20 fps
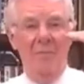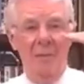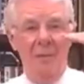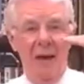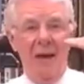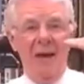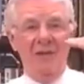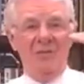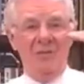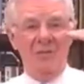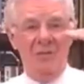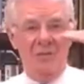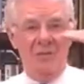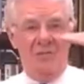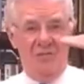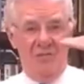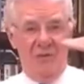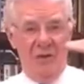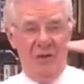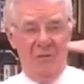Match
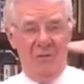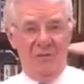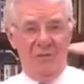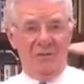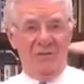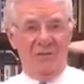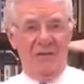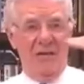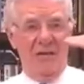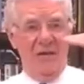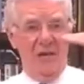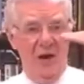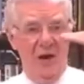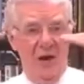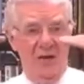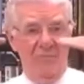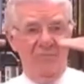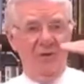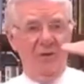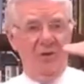the
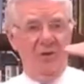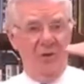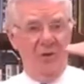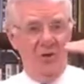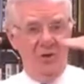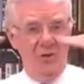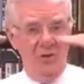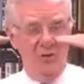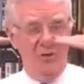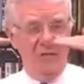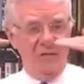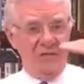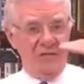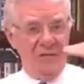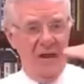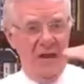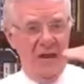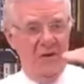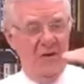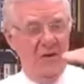frequency of the good you
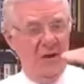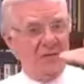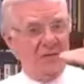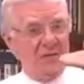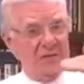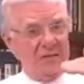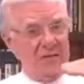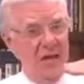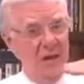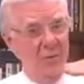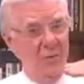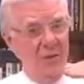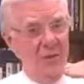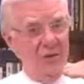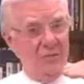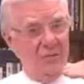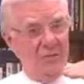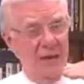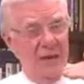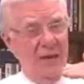desire. Now stay
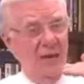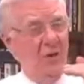with